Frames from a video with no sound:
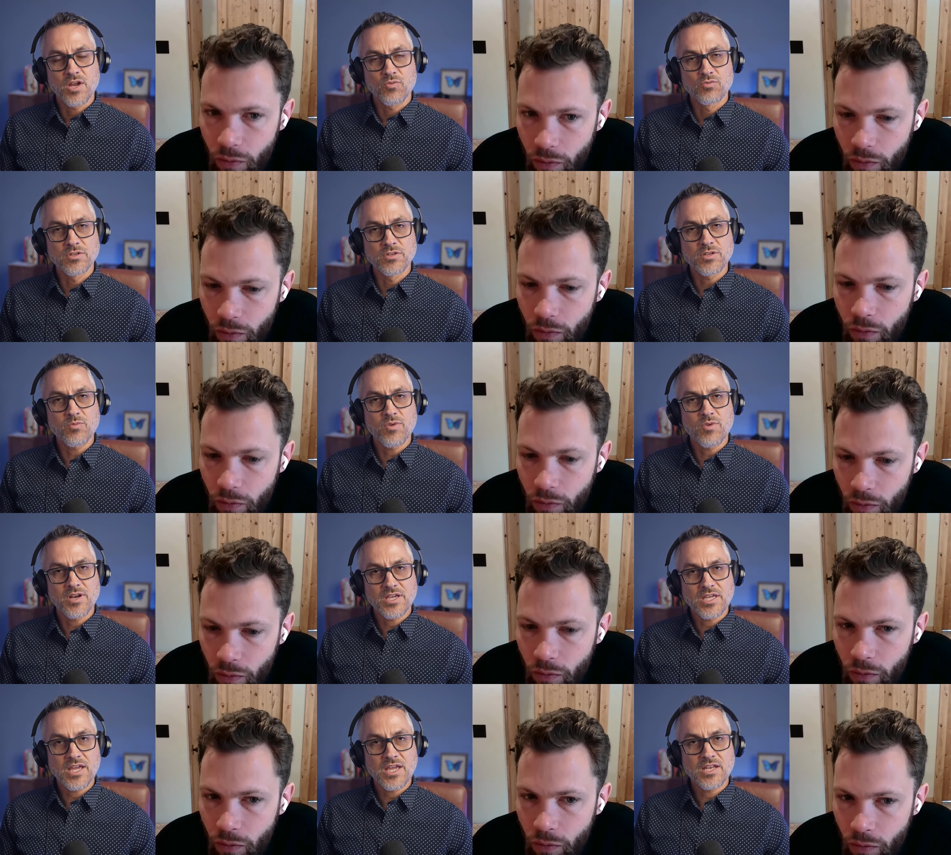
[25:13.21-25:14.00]
Speaker 1: really
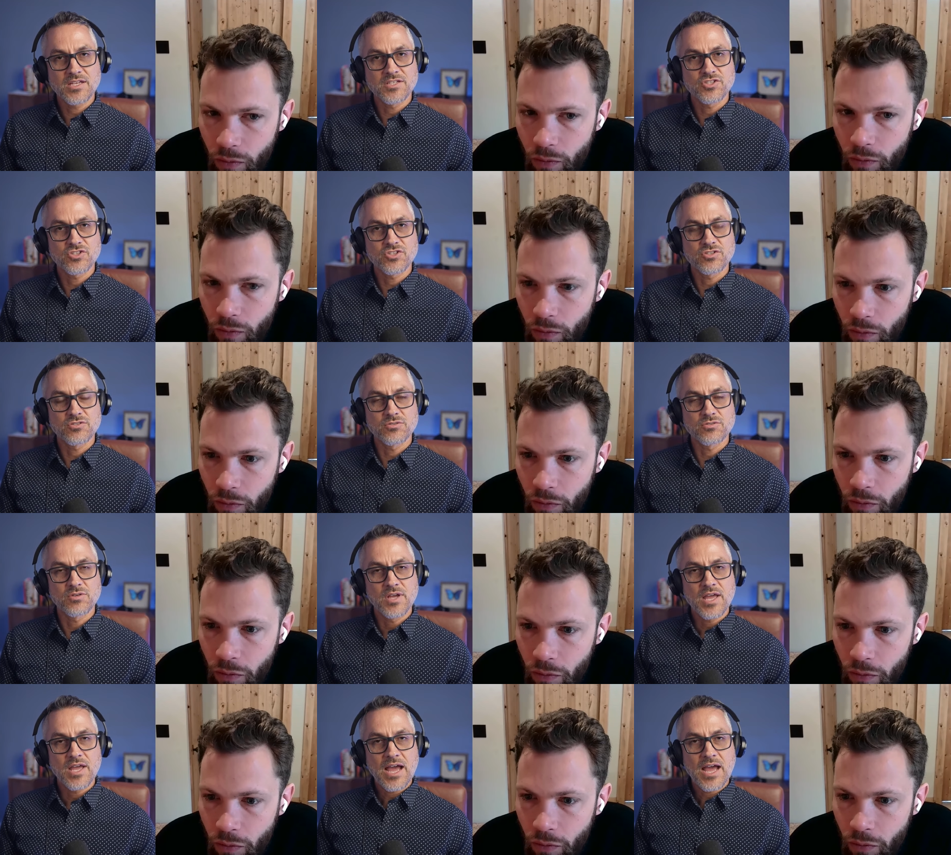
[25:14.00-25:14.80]
want to get
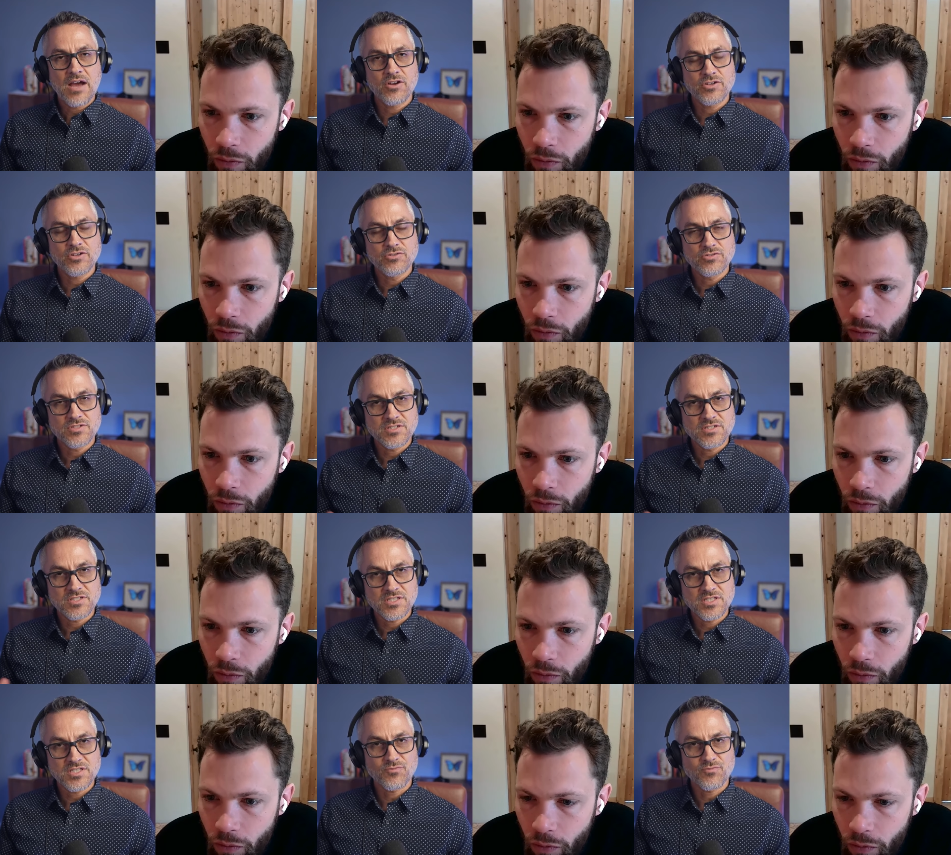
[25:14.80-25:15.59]
into how to use
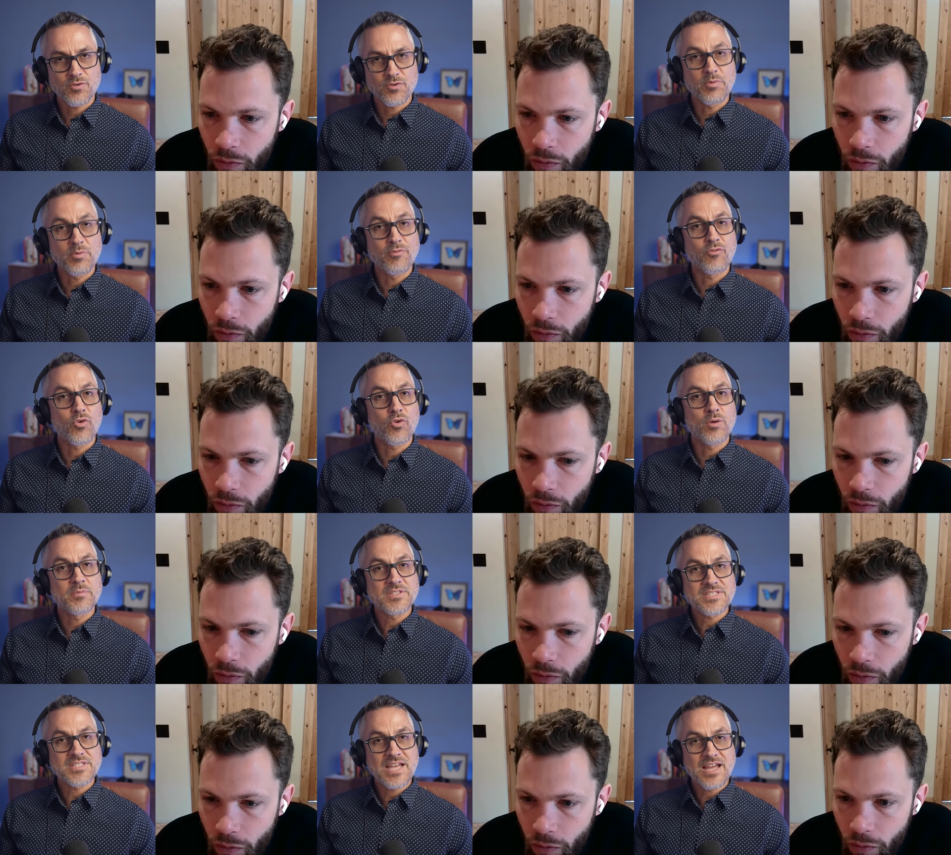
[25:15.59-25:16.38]
these things for
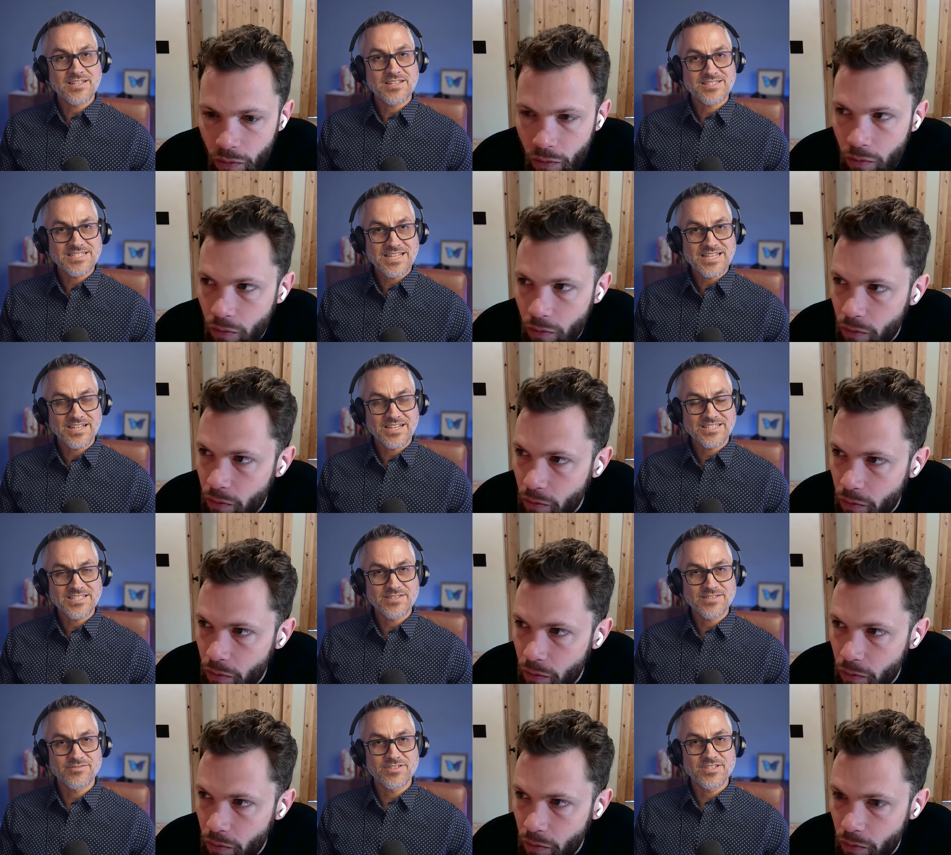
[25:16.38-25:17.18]
performance-enhancing
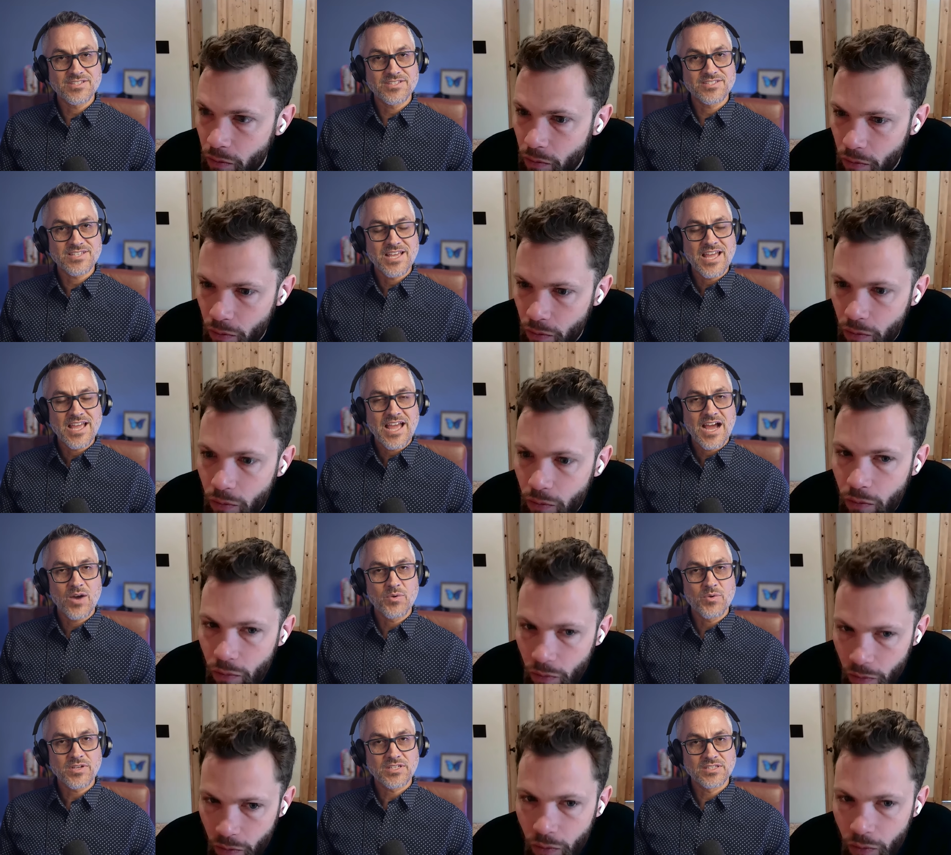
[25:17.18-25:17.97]
activities,
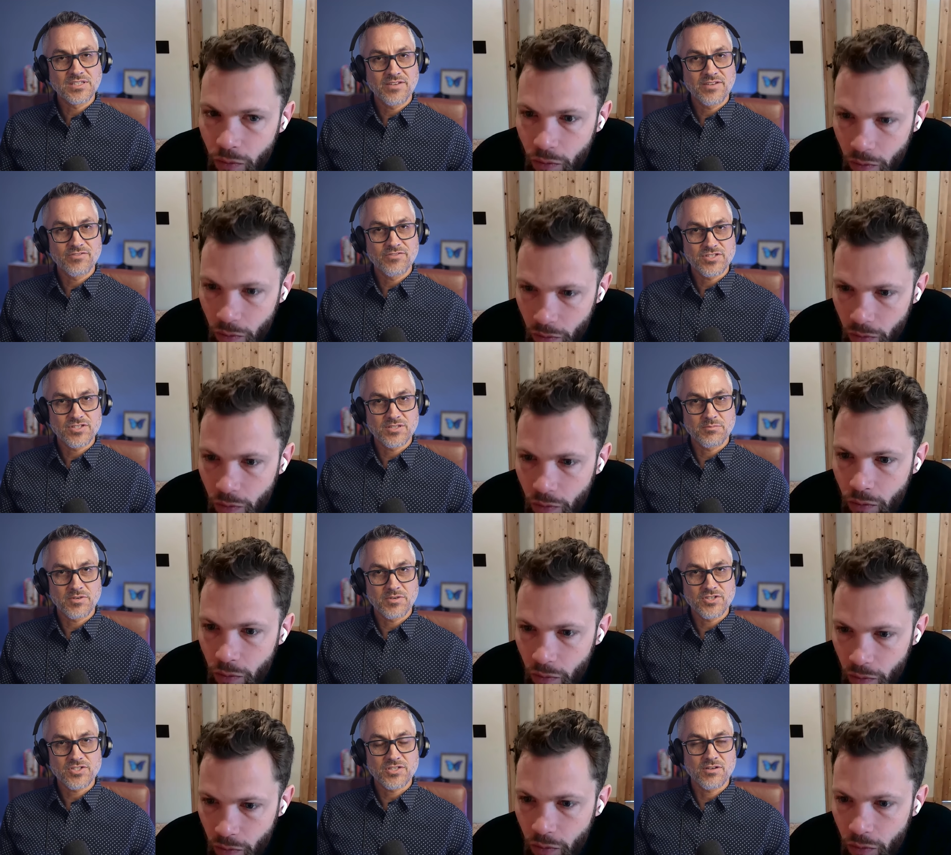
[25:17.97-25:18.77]
how we can leverage them
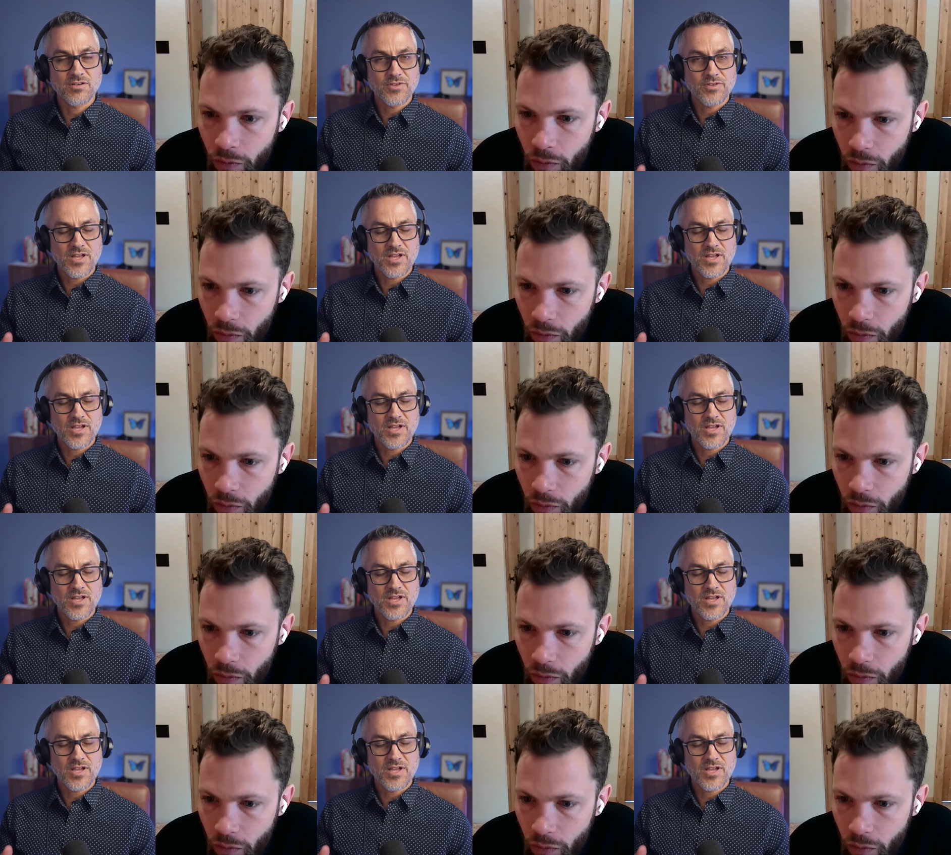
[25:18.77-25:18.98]
ourselves.